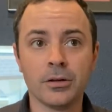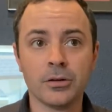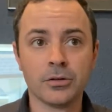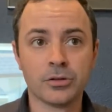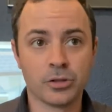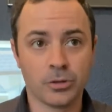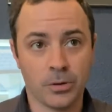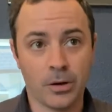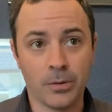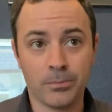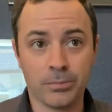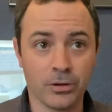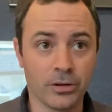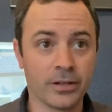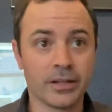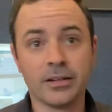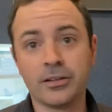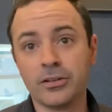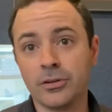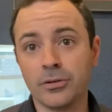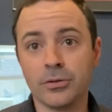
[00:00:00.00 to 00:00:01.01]
to plug
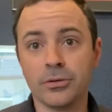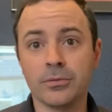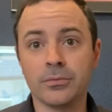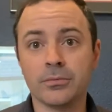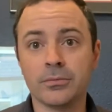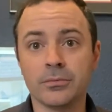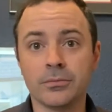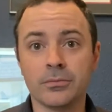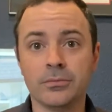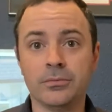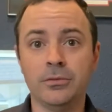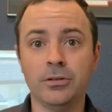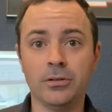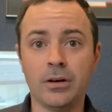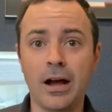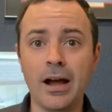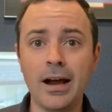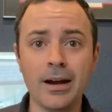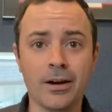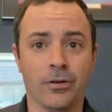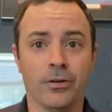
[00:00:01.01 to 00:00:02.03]
in your
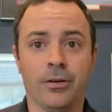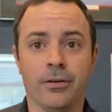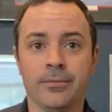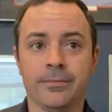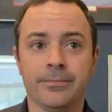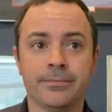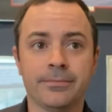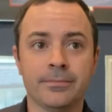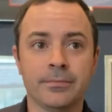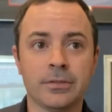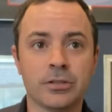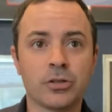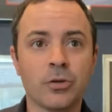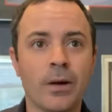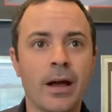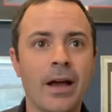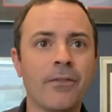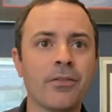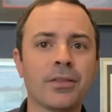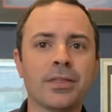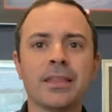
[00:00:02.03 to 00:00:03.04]
iron. So
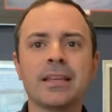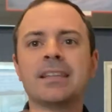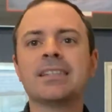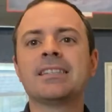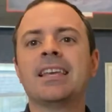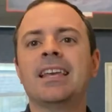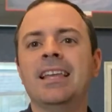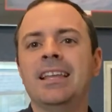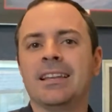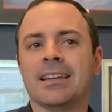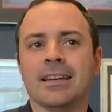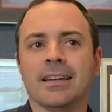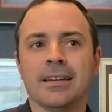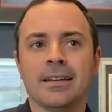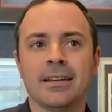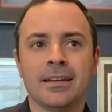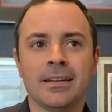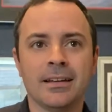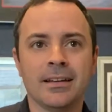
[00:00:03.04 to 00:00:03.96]
everything is hidden.